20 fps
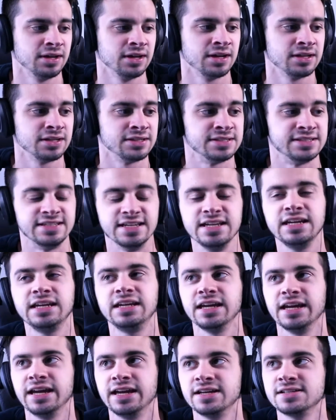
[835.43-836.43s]

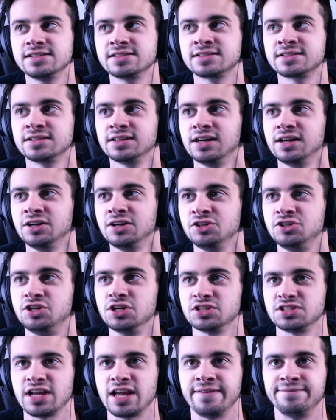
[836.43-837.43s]
Zeke is
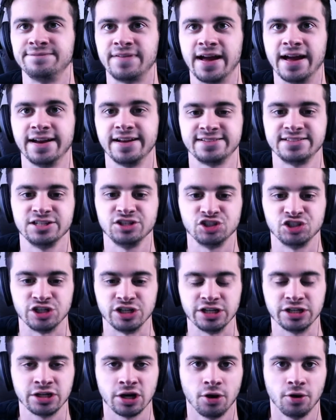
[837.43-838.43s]
just a fantasy
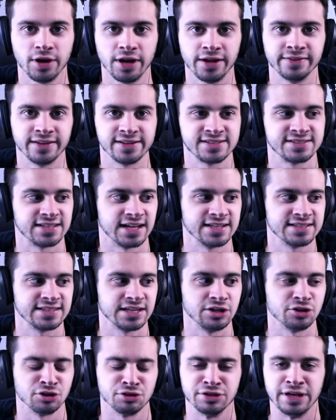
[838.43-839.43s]
cheat code in the sense that
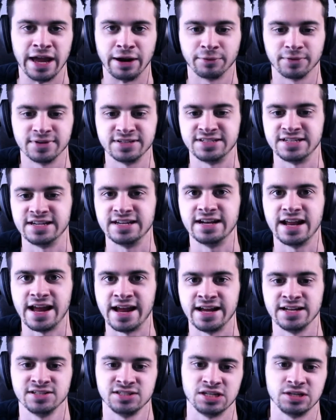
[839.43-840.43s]
you're guaranteed
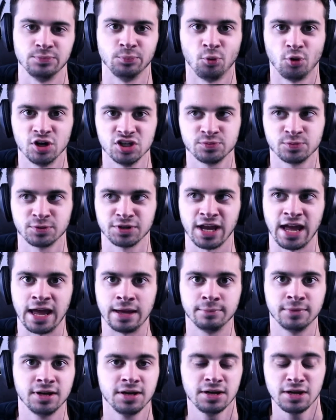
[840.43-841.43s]
18 points per
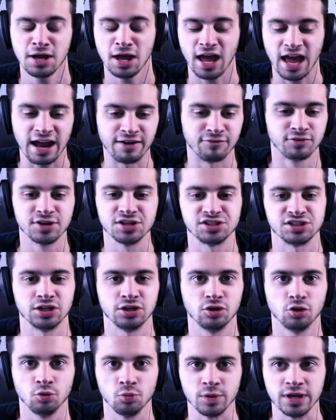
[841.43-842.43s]
game every
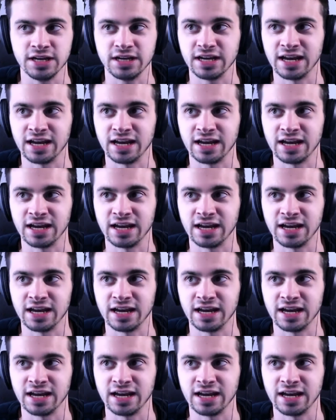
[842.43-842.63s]
single week, and